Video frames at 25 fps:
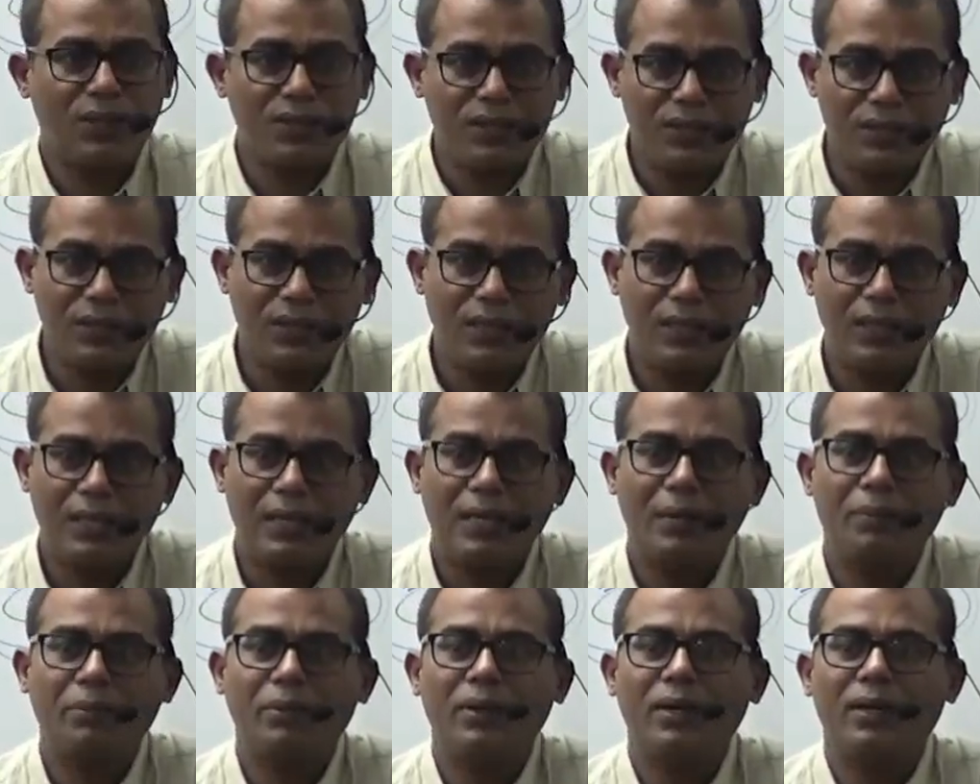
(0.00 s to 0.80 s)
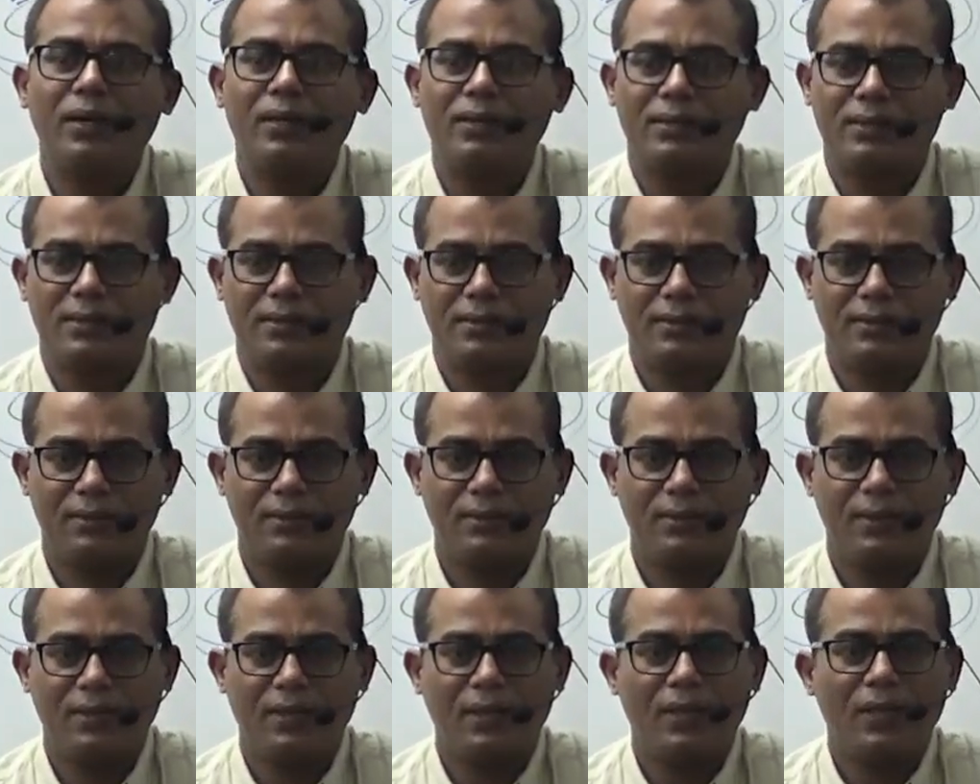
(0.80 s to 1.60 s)
only enabled us
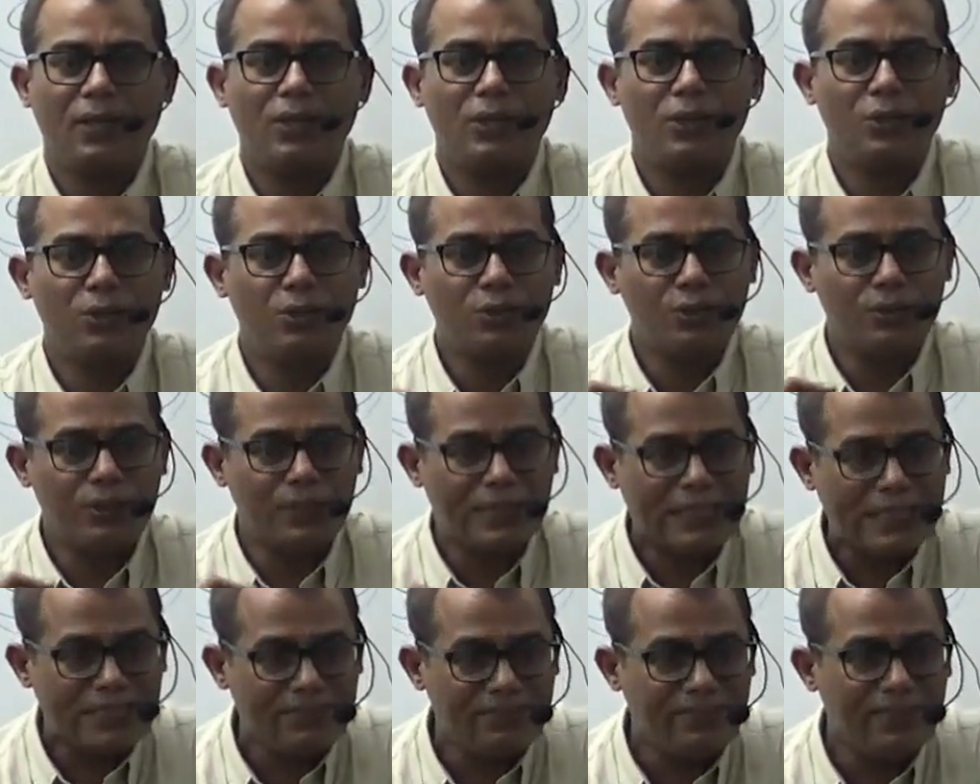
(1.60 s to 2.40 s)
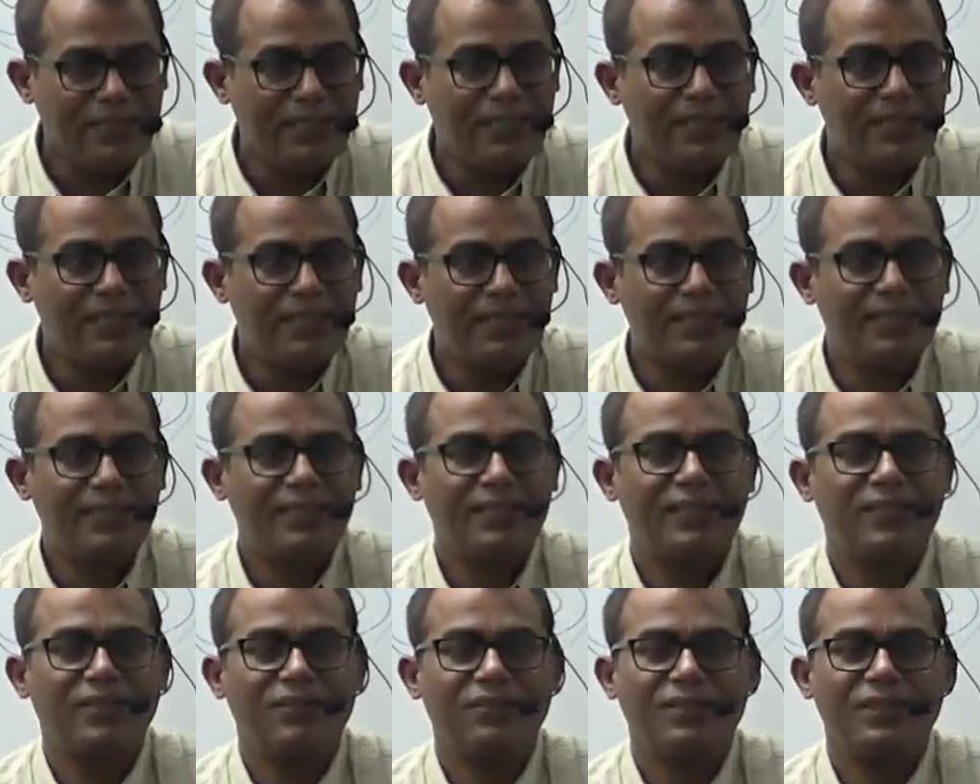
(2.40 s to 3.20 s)
to reveal the
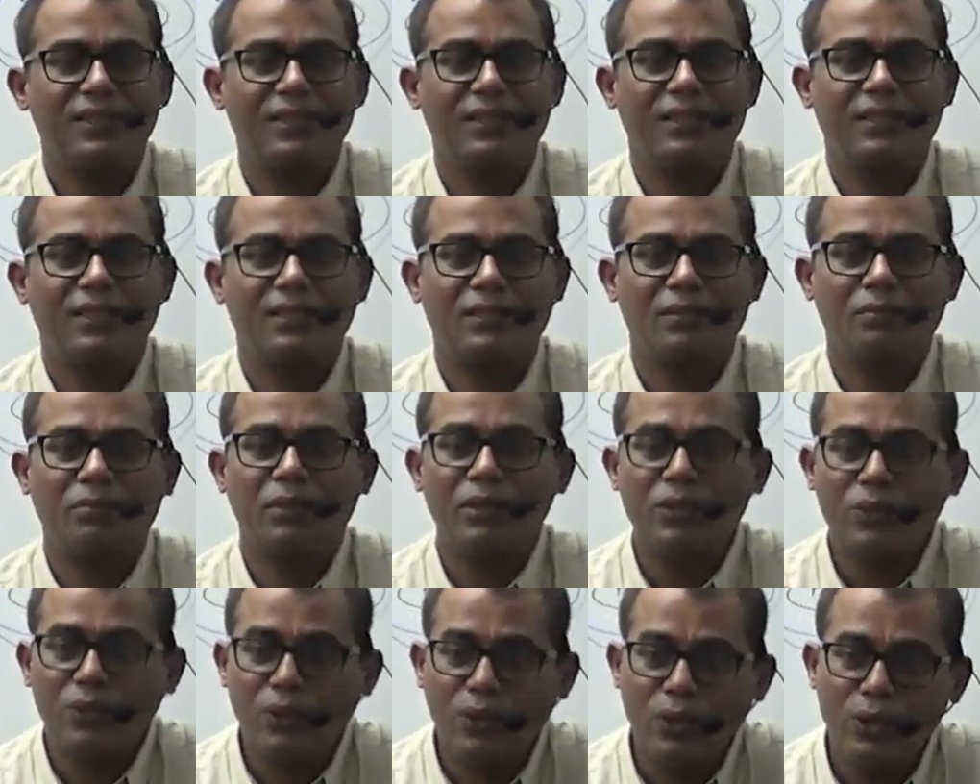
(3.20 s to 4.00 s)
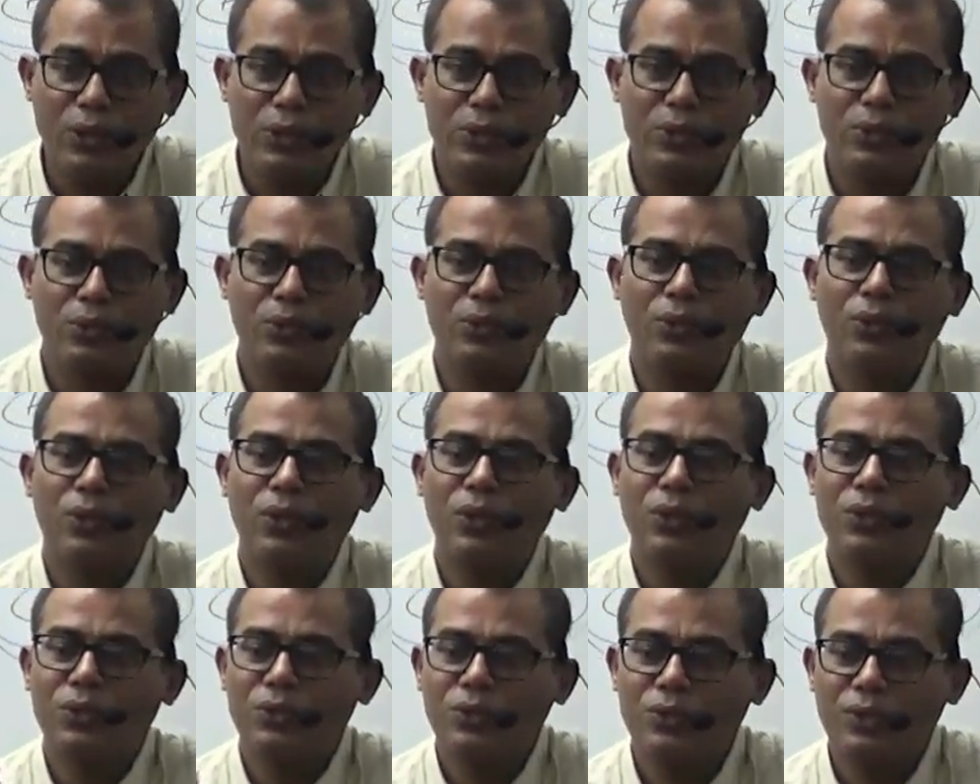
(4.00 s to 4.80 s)
interior of the earth, but also
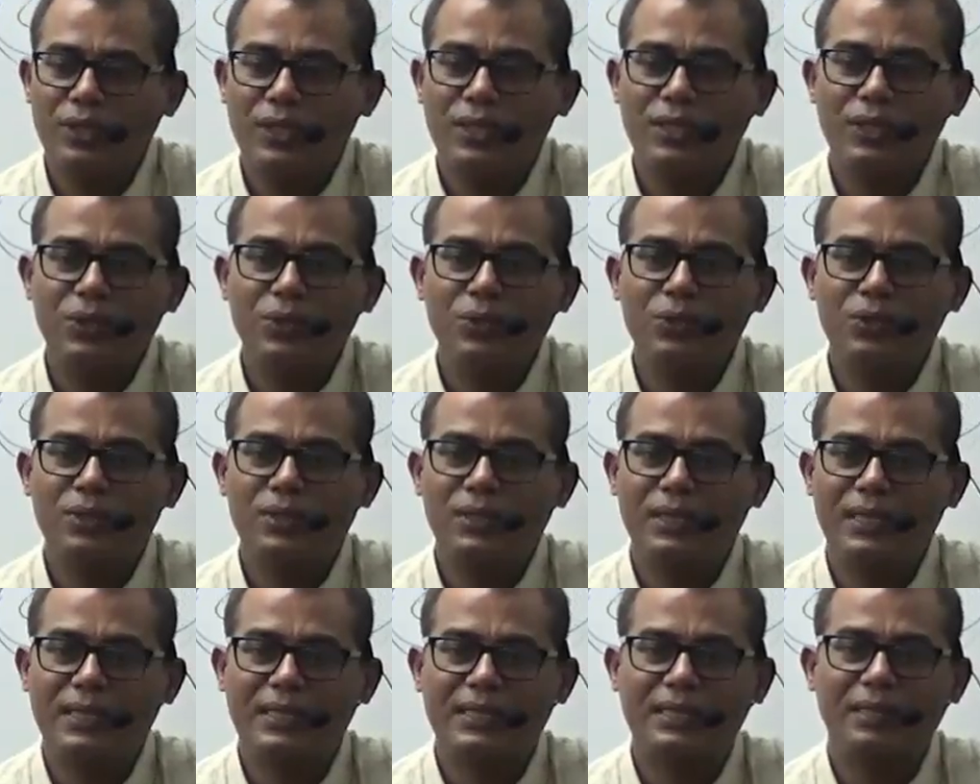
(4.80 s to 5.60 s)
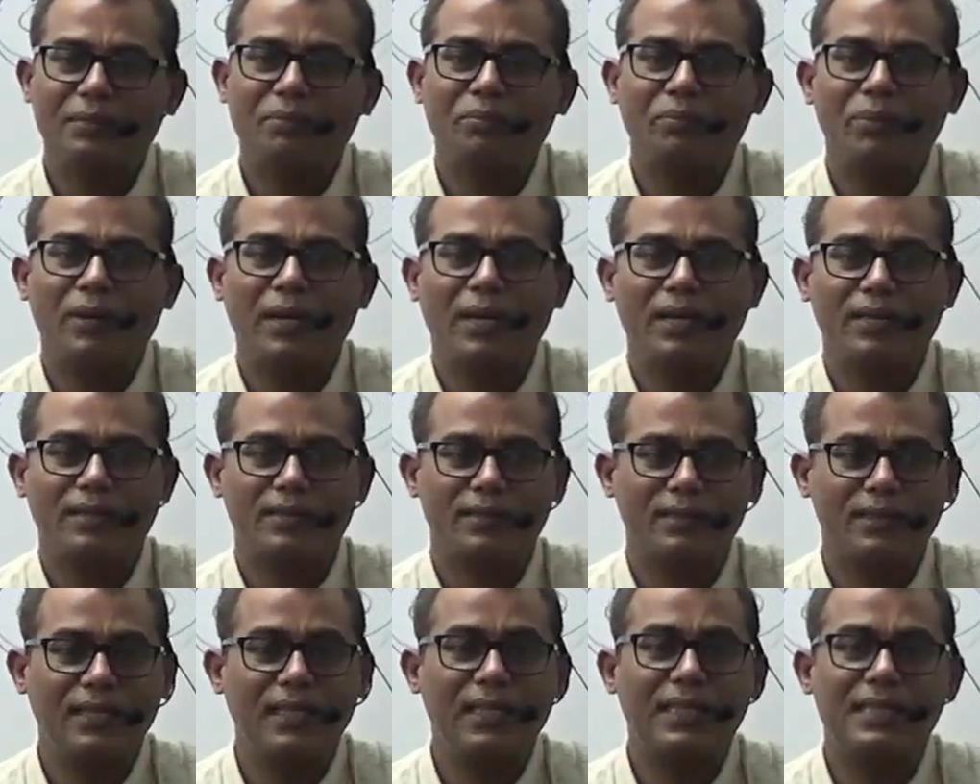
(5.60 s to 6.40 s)
to reduce its impact,
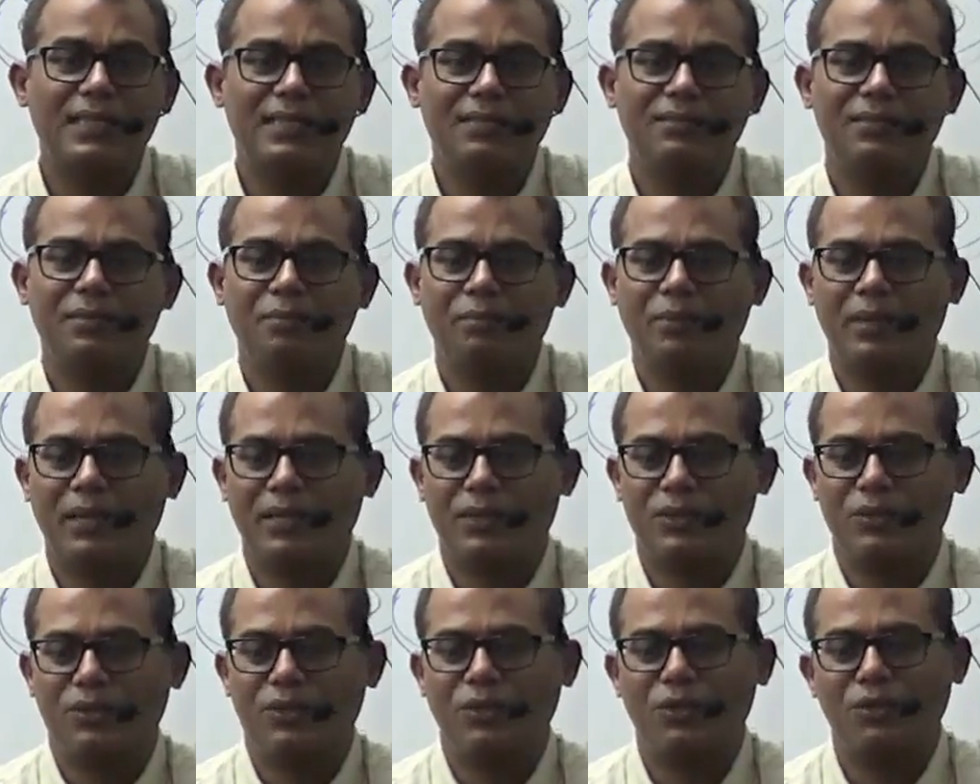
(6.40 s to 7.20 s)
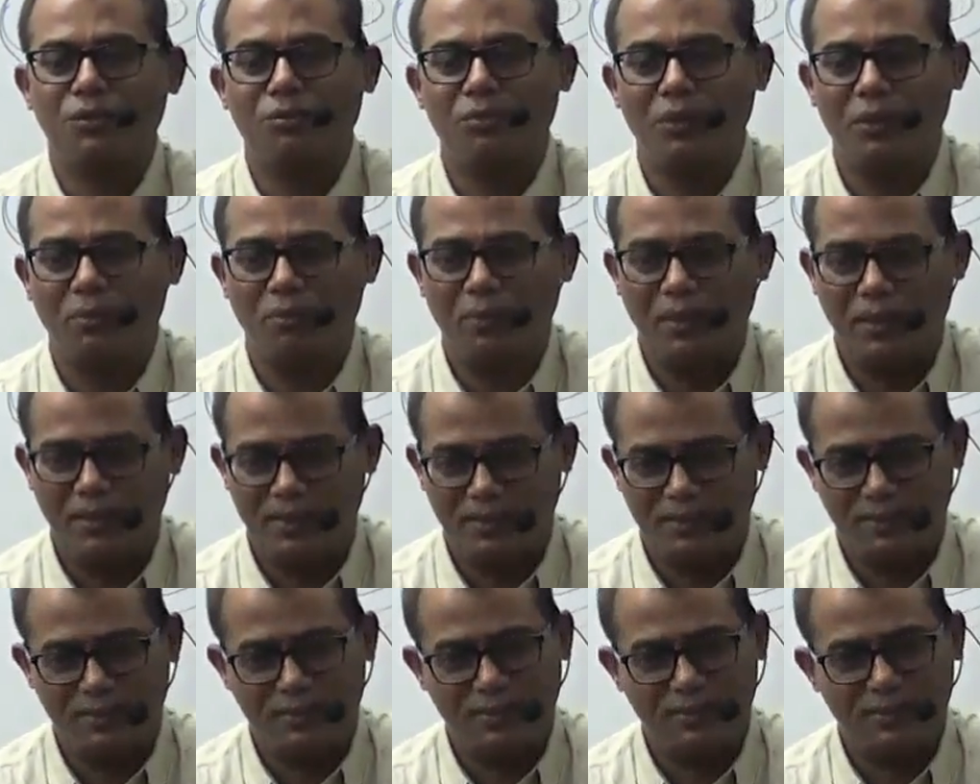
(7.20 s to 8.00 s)
negative impact on human beings.